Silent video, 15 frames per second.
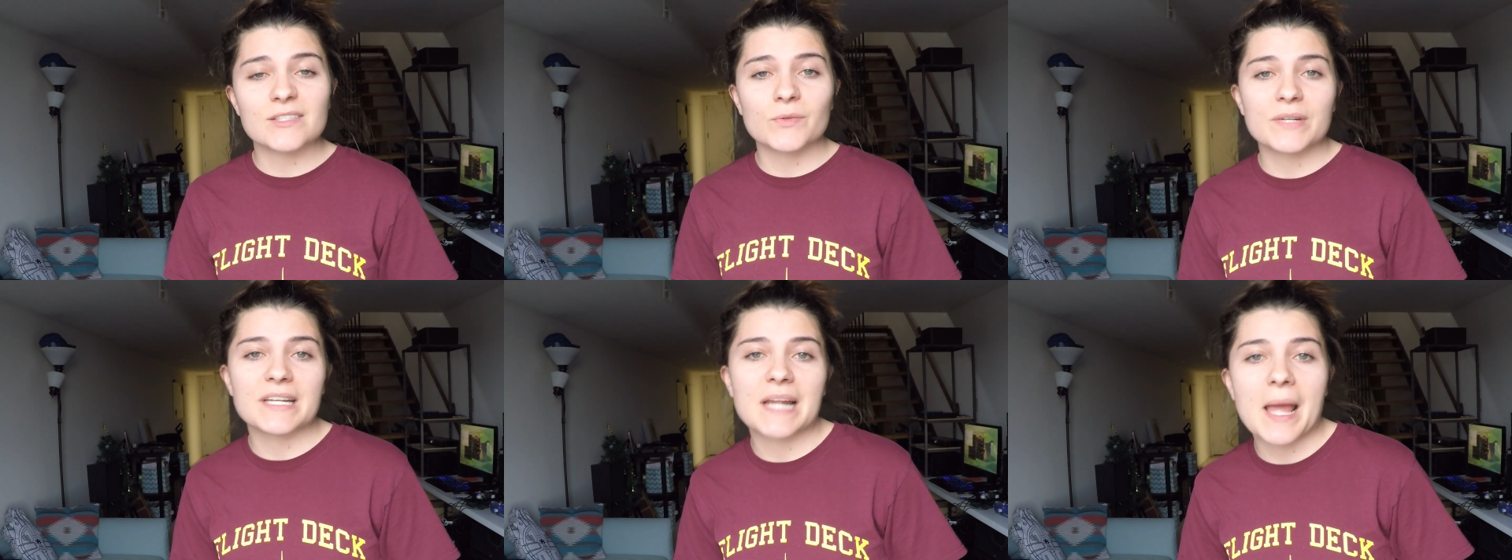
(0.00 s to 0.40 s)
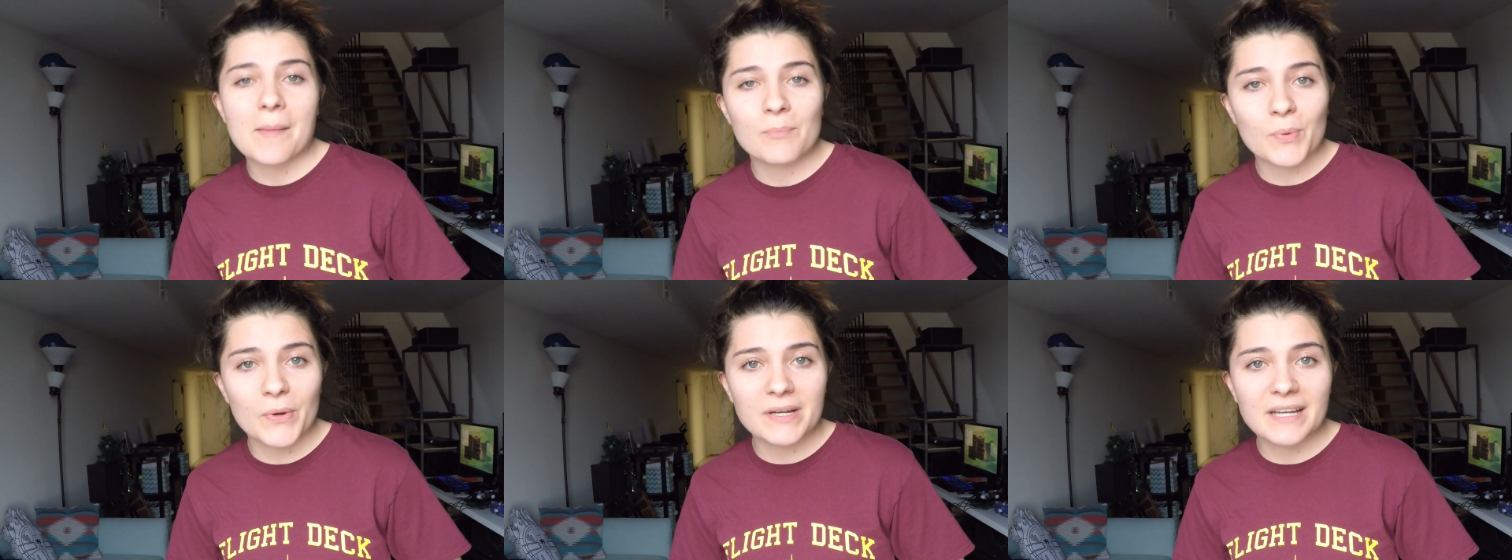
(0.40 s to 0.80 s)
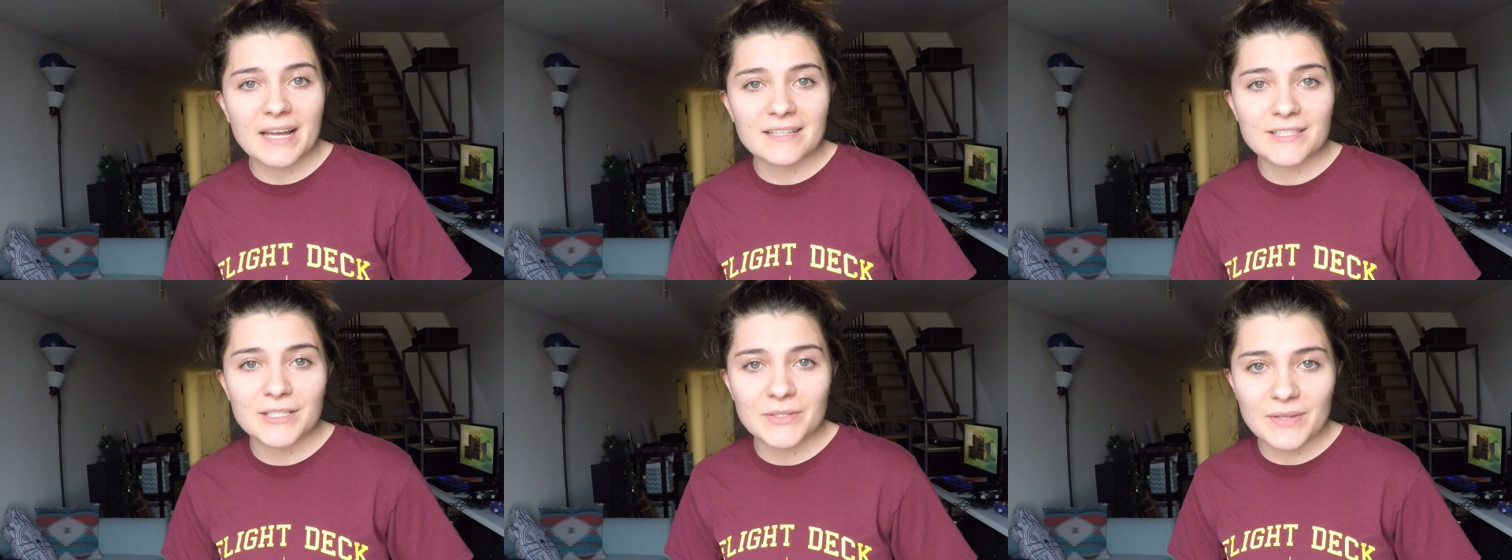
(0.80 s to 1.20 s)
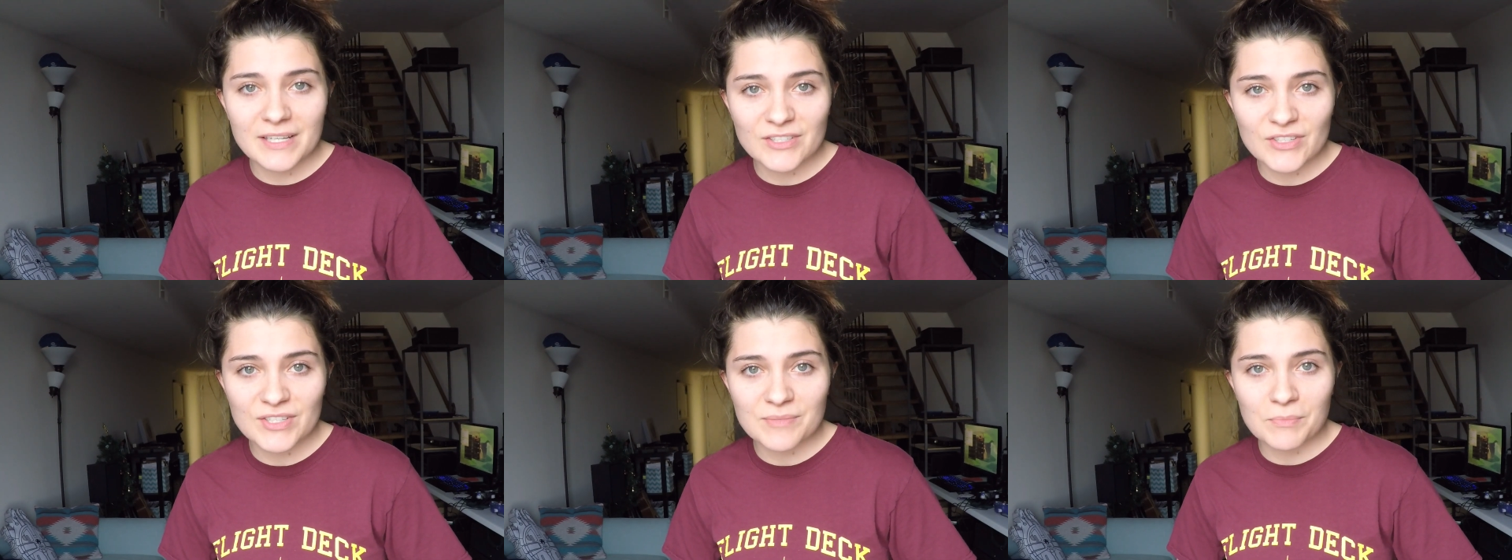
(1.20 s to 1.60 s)
29.92
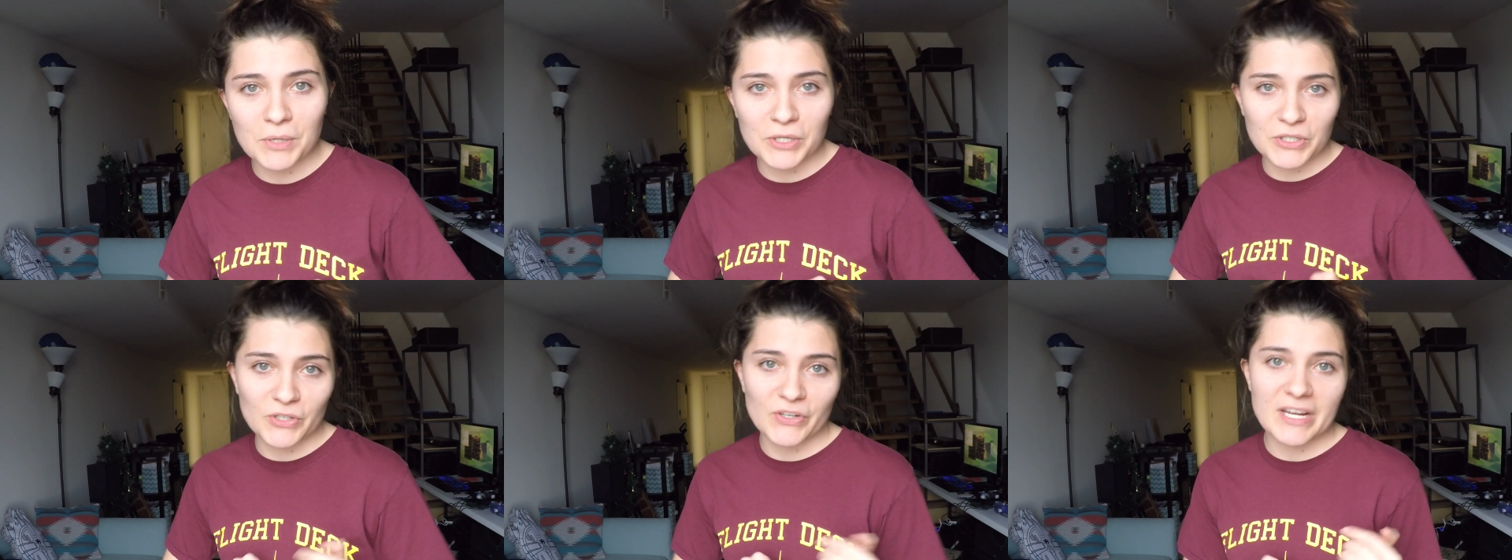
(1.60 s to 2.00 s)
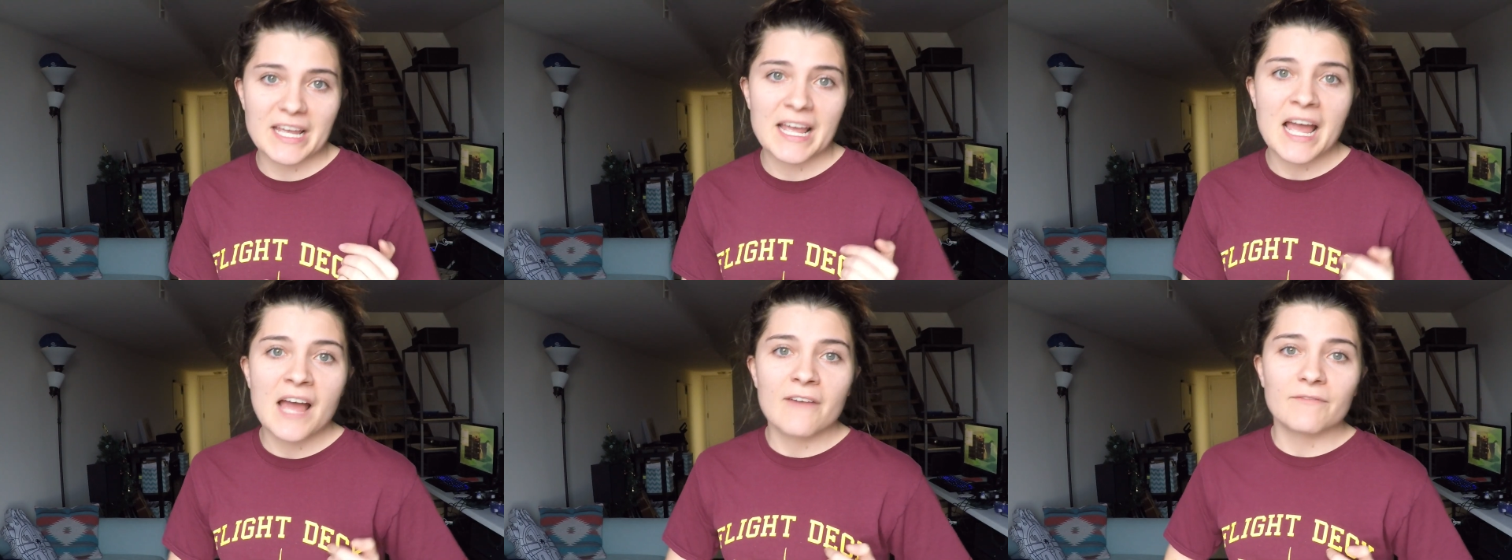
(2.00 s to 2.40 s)
inches mercury,